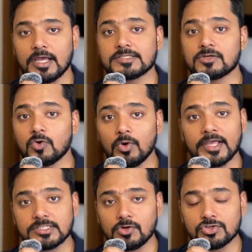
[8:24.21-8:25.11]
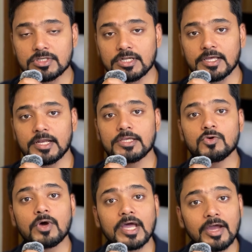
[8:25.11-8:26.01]
as a code execution layer,
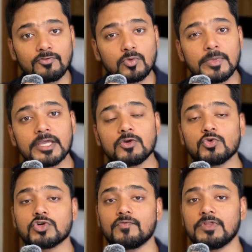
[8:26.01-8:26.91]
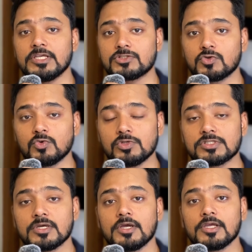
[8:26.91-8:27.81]
you have to make use of these tools.